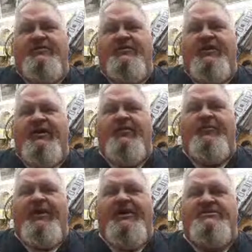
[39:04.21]

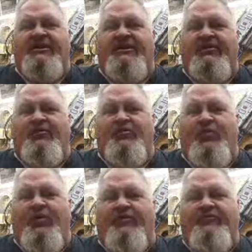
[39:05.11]
Mine's getting a little
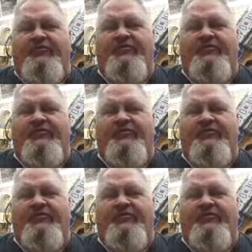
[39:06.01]
rough,